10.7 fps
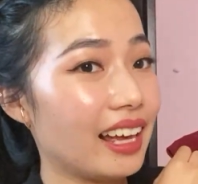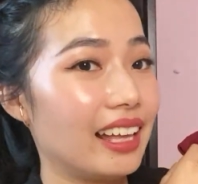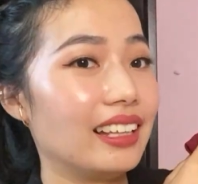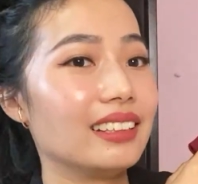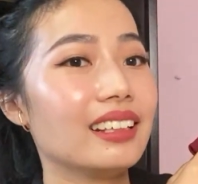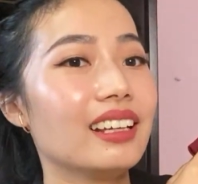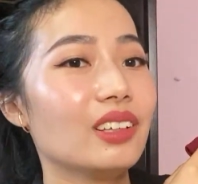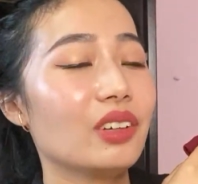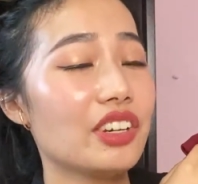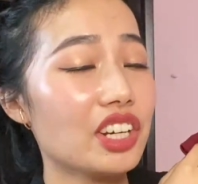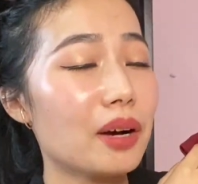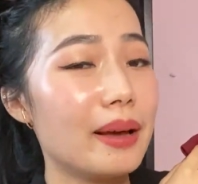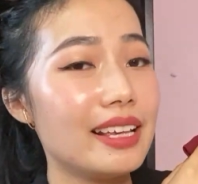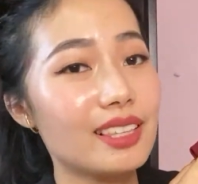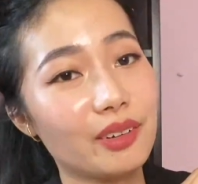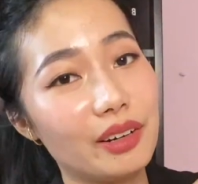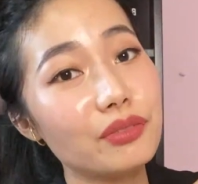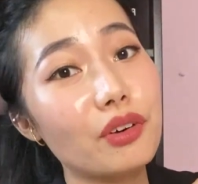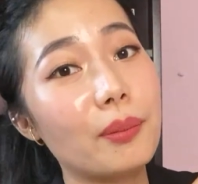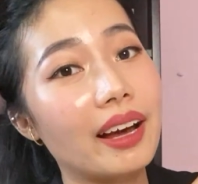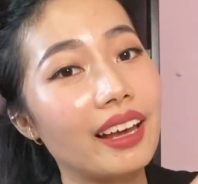and you can check out my Instagram for
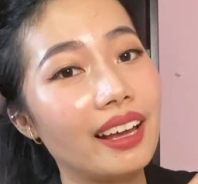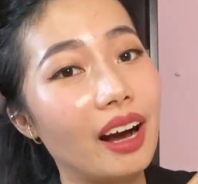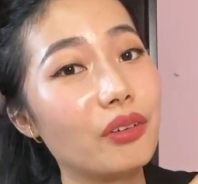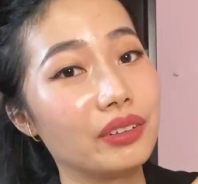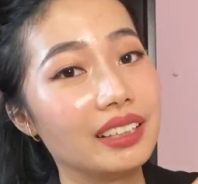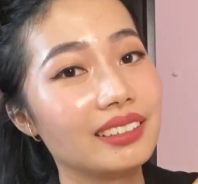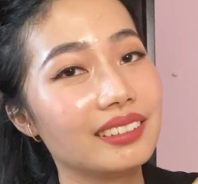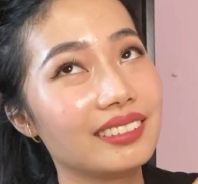my outfit